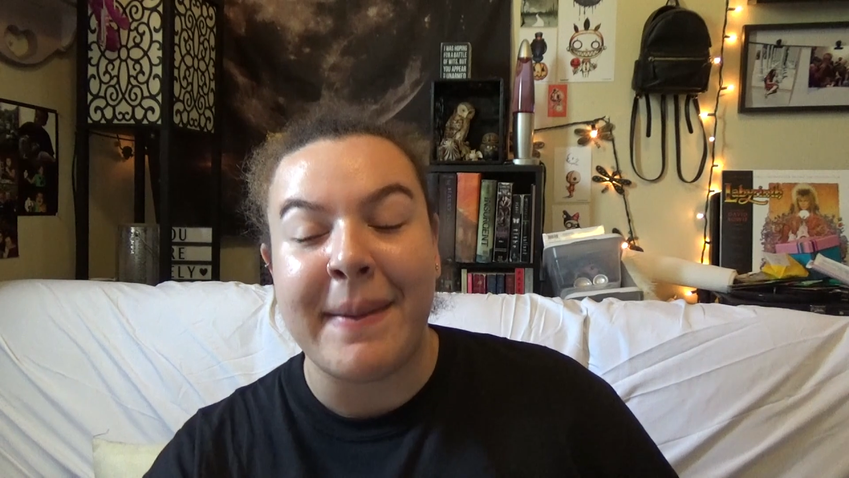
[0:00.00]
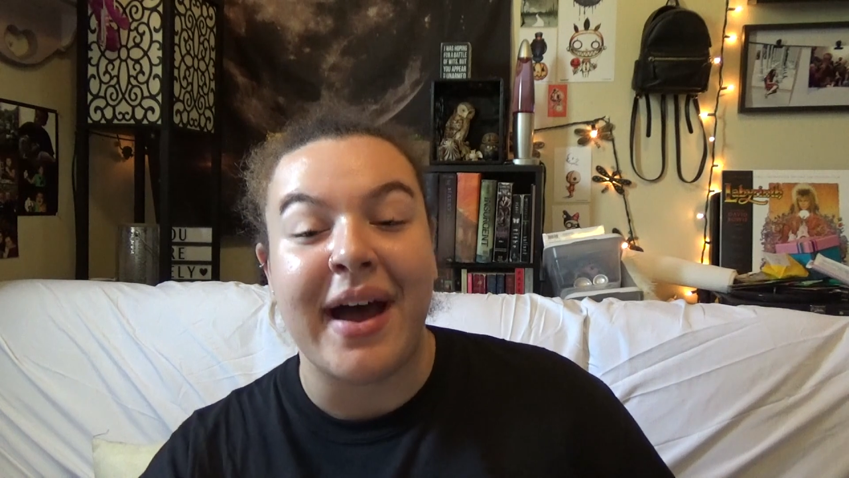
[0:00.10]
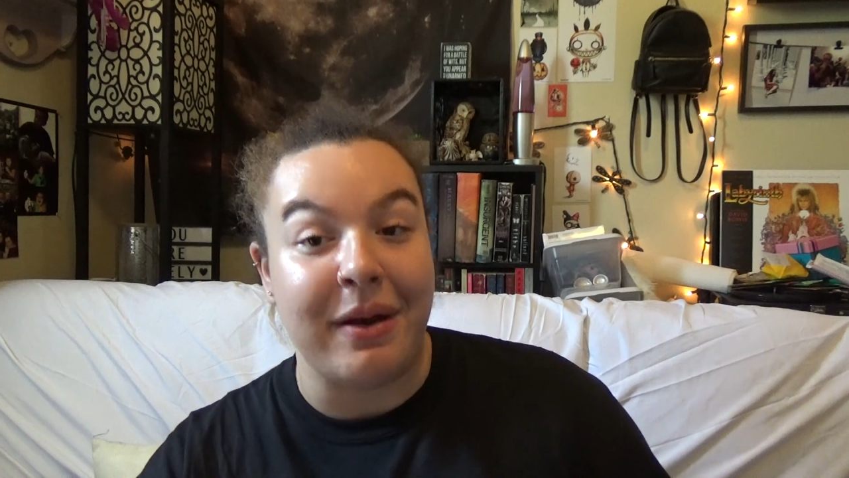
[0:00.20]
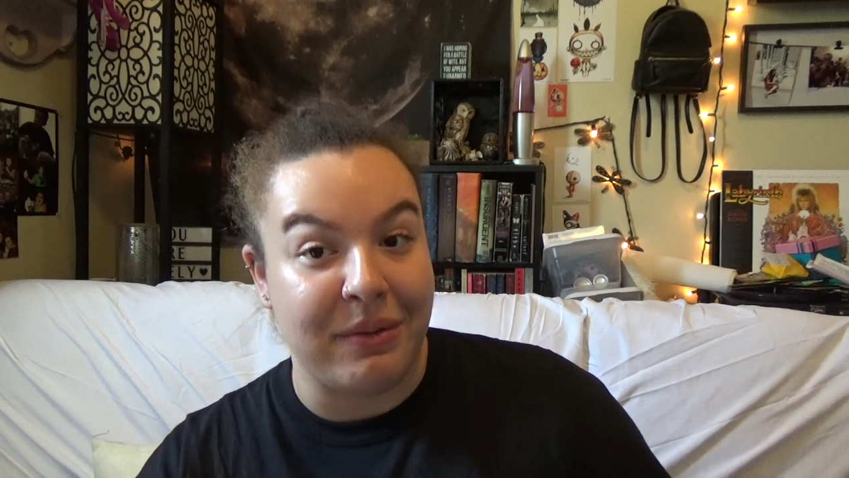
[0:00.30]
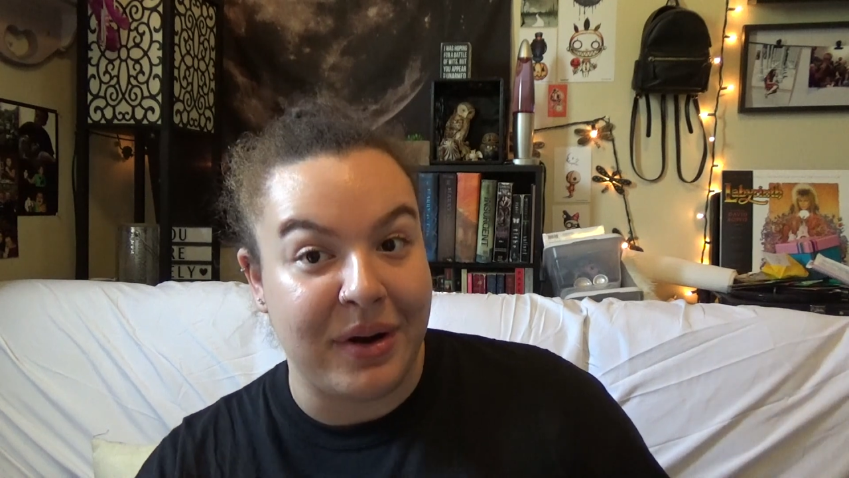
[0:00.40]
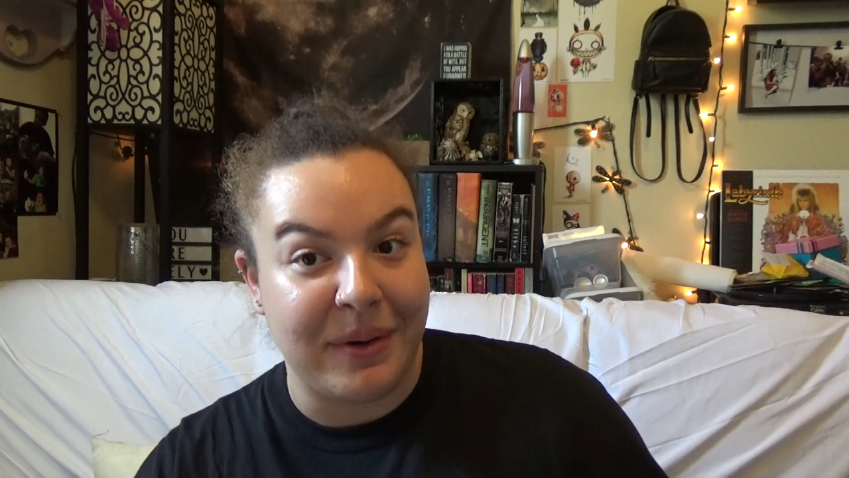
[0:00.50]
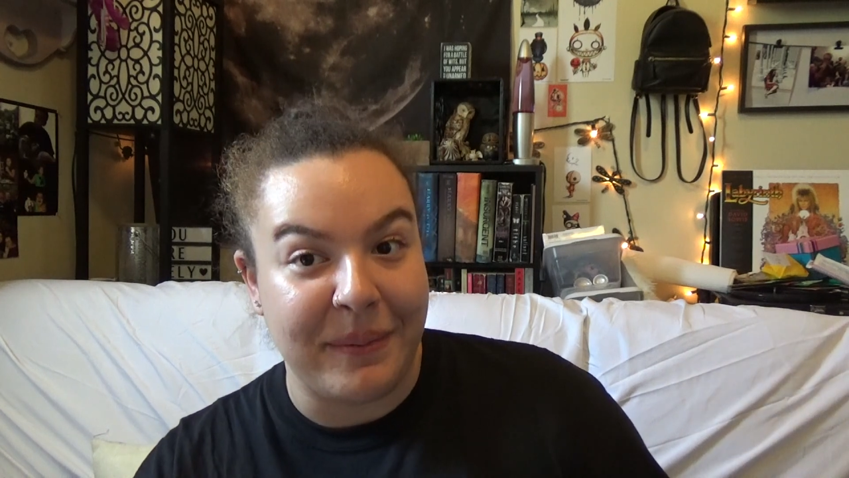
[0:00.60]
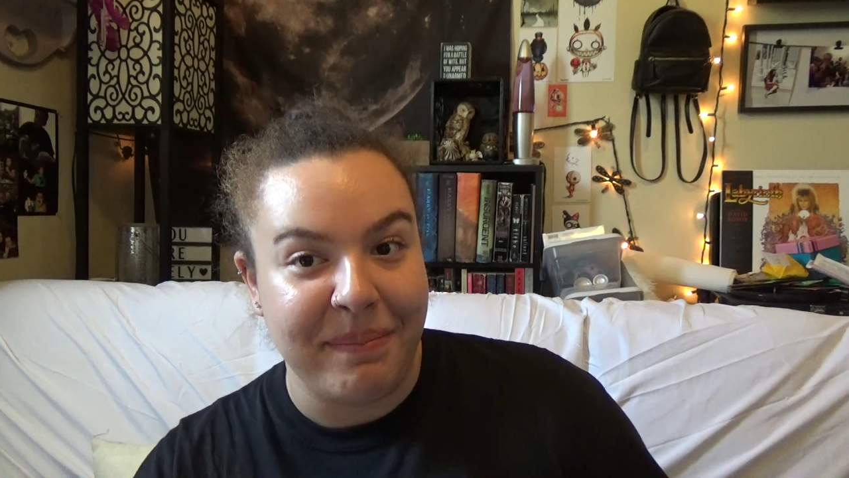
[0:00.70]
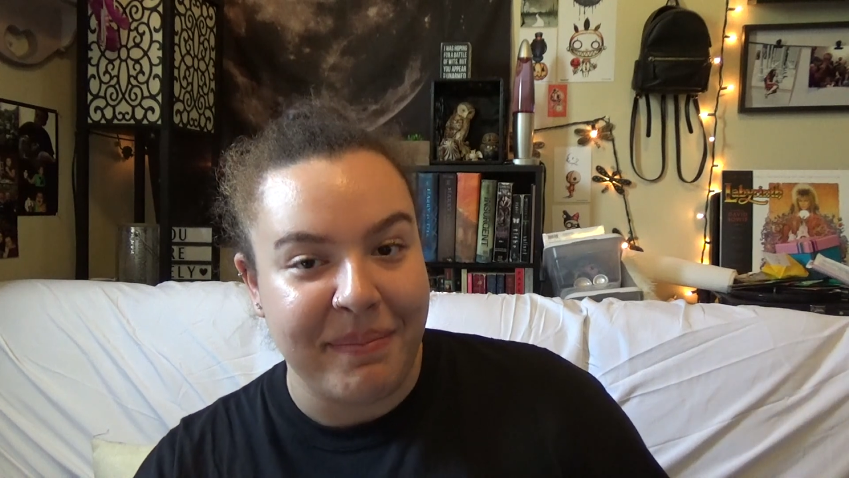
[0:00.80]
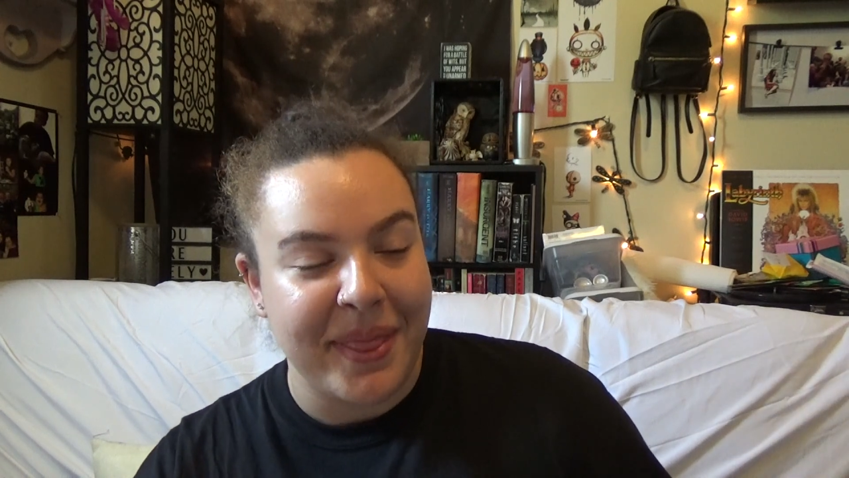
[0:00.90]
I don't
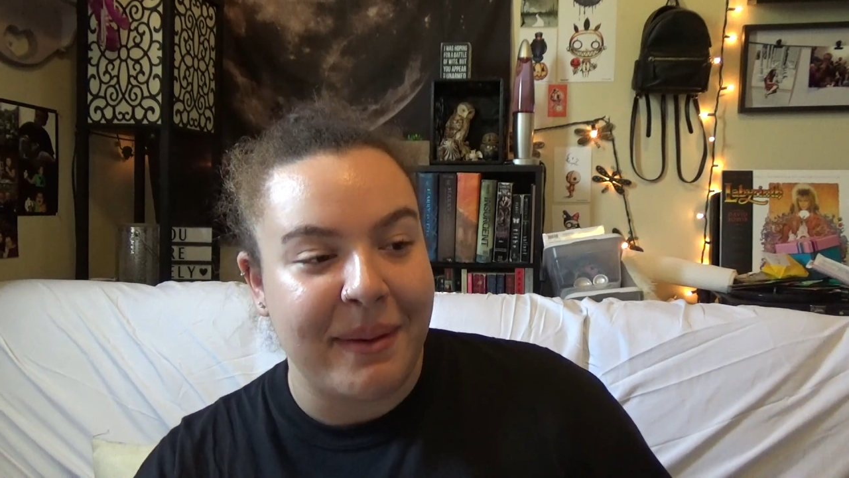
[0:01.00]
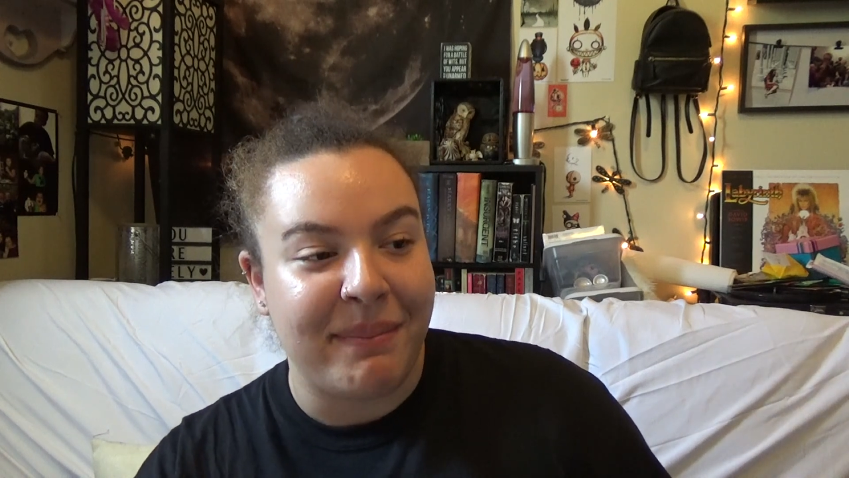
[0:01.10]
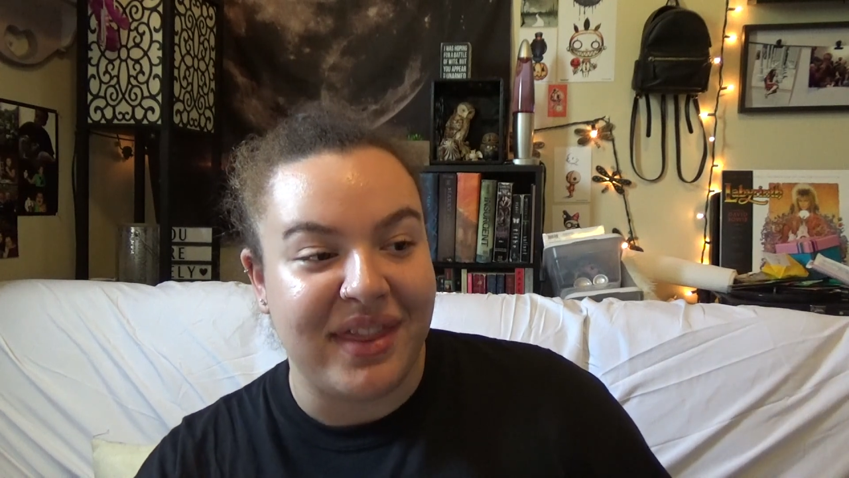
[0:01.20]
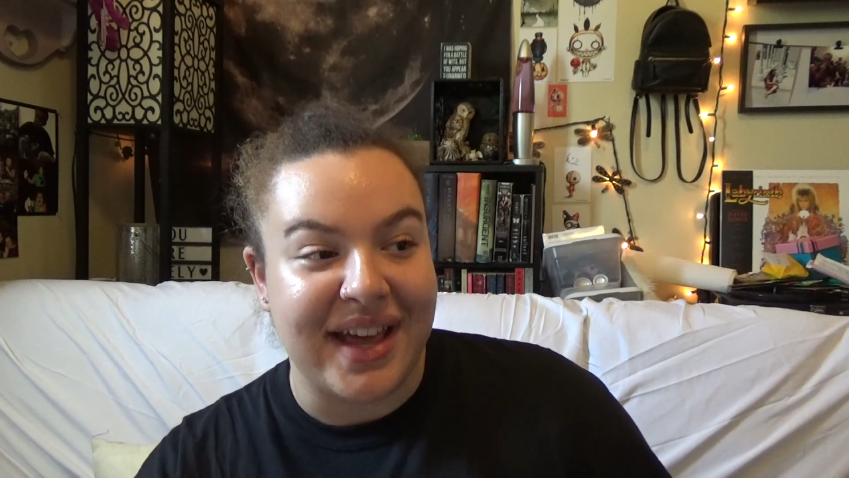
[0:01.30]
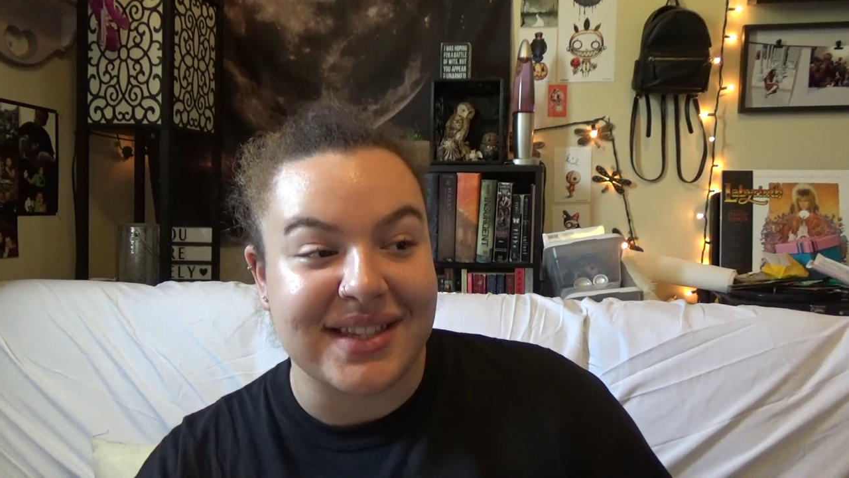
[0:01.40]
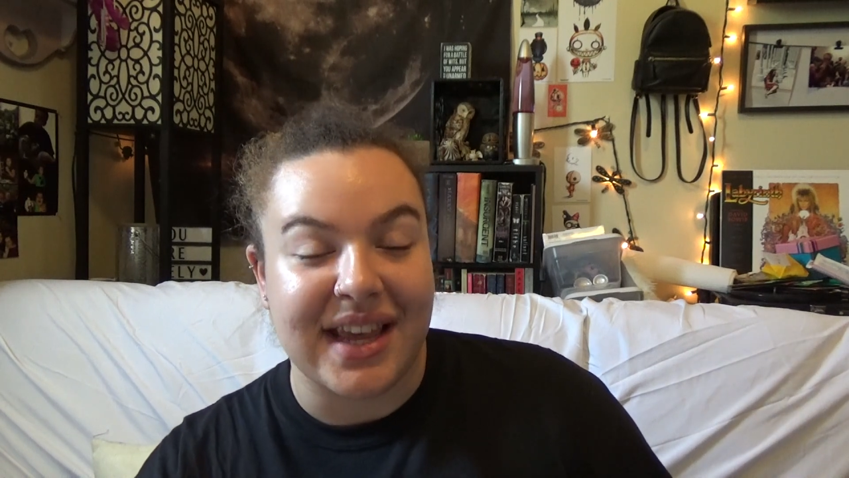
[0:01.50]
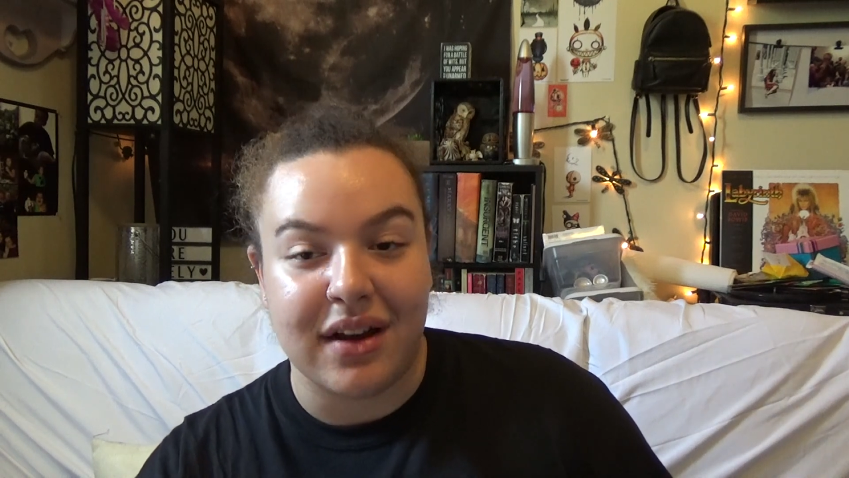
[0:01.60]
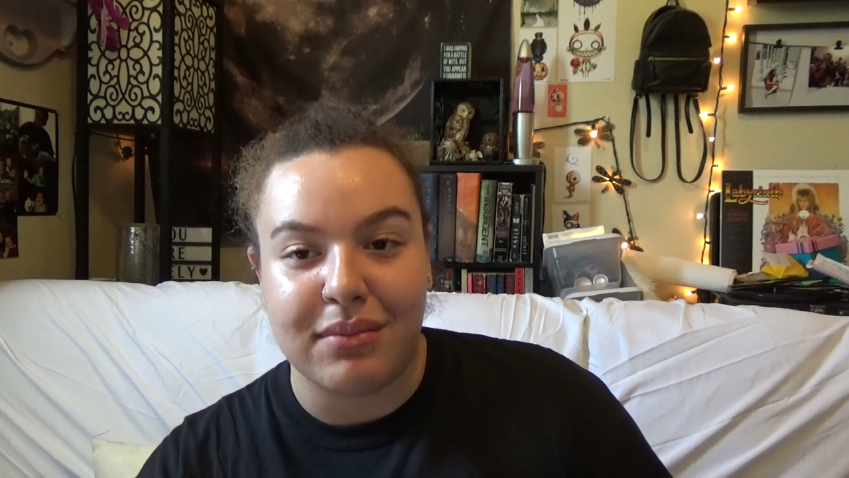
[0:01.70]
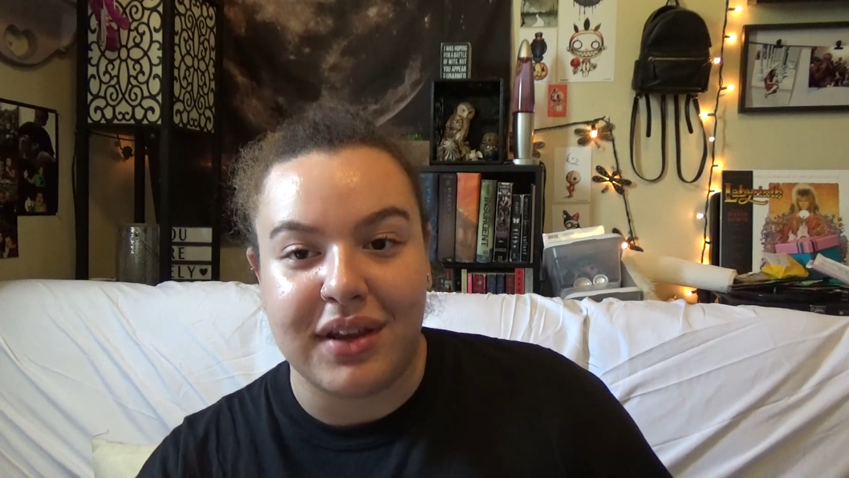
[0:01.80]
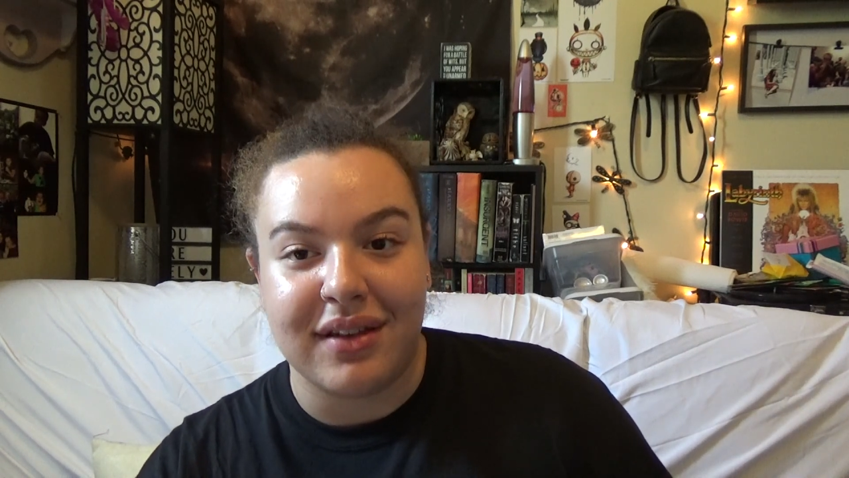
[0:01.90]
know, but that
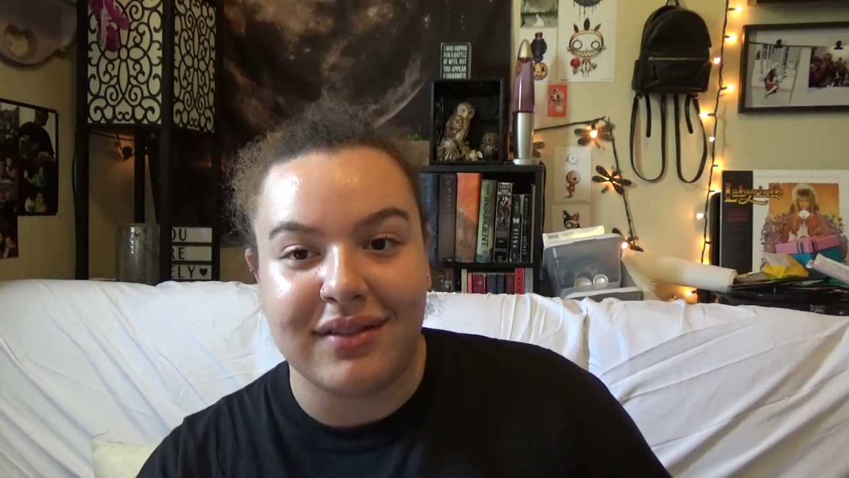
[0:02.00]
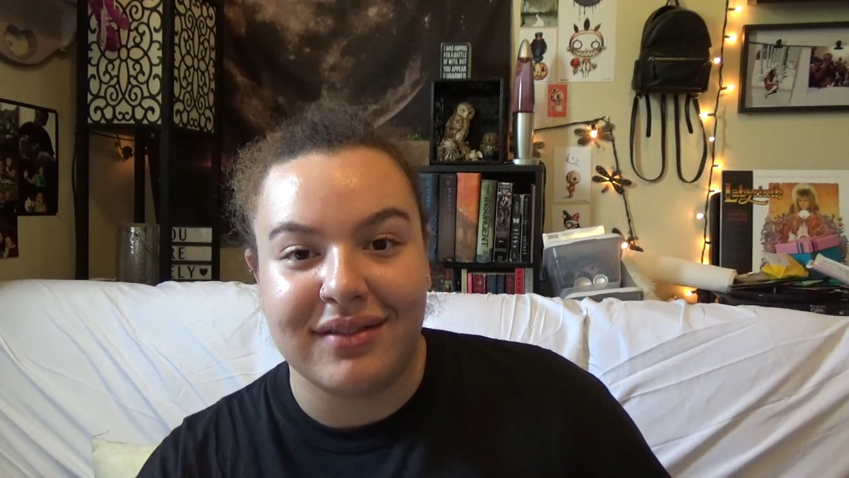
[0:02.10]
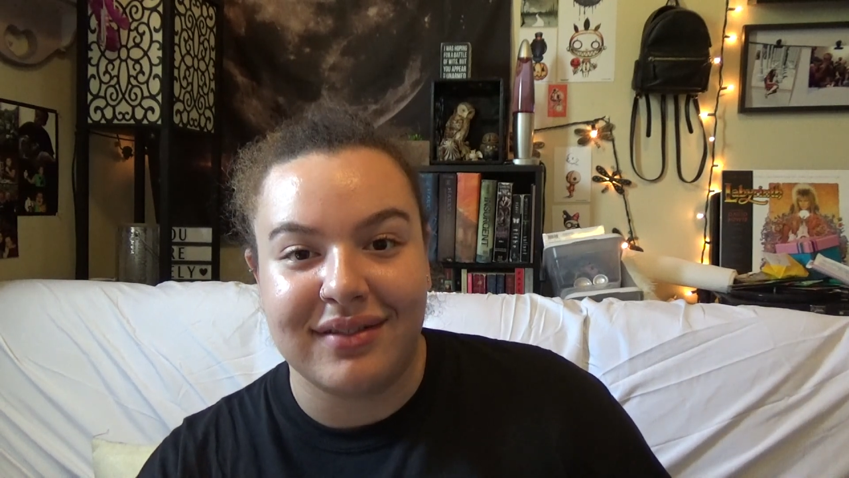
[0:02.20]
scared me.